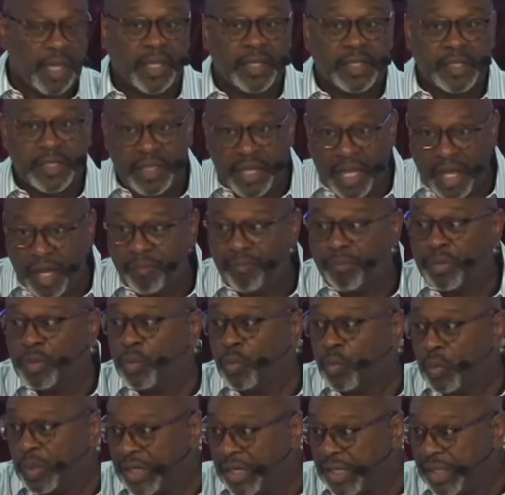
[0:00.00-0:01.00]
Number
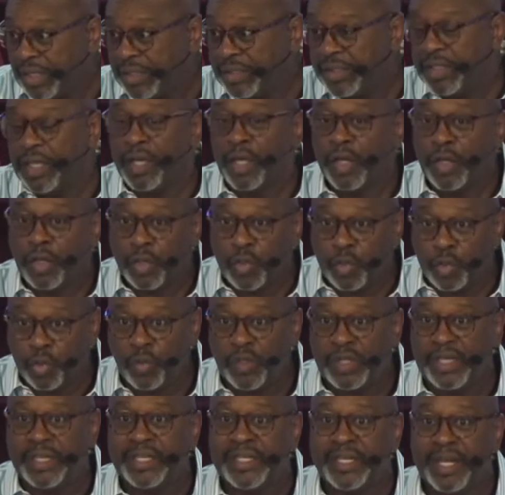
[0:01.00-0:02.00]
one,
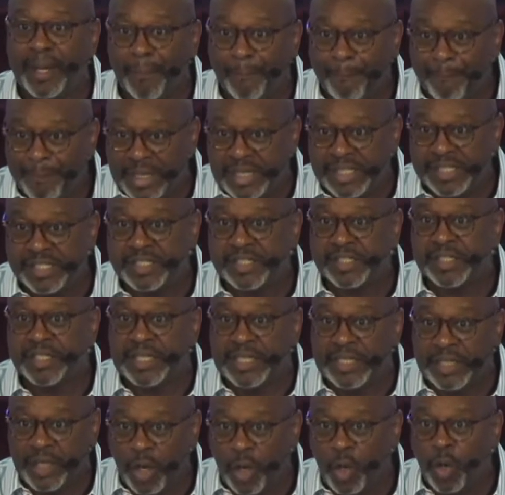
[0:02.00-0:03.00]
quit
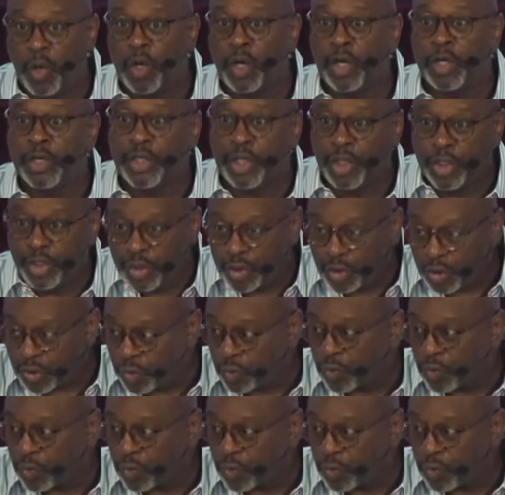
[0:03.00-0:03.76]
budgeting on your